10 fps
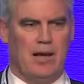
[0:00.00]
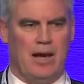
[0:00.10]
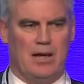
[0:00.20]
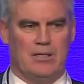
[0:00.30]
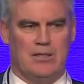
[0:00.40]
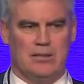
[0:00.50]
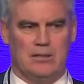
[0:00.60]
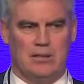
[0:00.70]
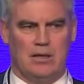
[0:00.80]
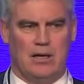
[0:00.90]

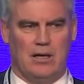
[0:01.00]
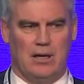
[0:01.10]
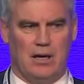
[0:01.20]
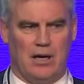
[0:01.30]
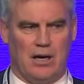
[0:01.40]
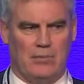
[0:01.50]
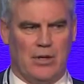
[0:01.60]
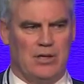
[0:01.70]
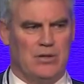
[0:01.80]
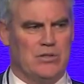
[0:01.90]
And I
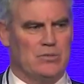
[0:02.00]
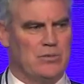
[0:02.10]
might use a